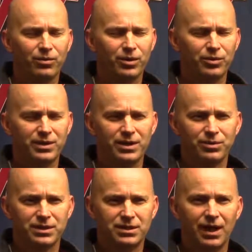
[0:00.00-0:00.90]
It
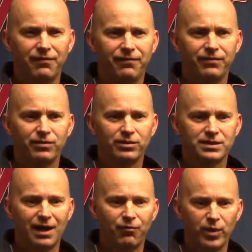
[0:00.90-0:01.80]
was a
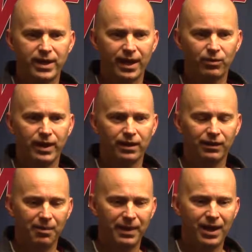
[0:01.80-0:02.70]
tough weekend. We had
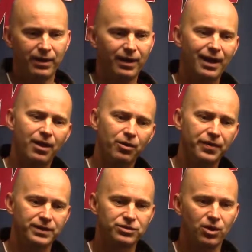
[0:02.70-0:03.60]
alumni. We had a lot of other
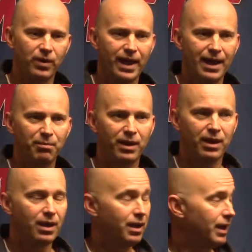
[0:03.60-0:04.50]
things going on,
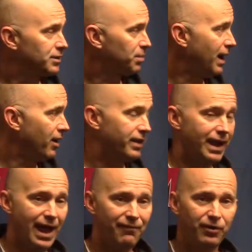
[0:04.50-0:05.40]
but I was proud of
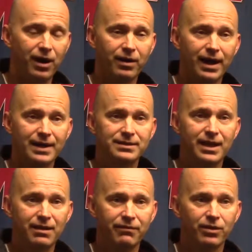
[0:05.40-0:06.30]
the effort our guys
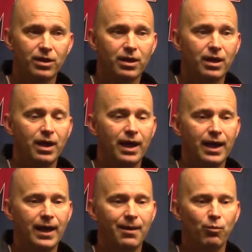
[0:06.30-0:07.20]
gave.
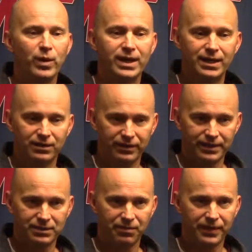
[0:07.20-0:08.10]
We need to
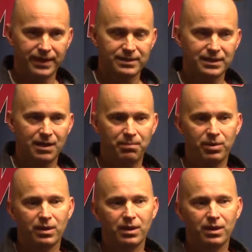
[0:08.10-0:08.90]
clean some things up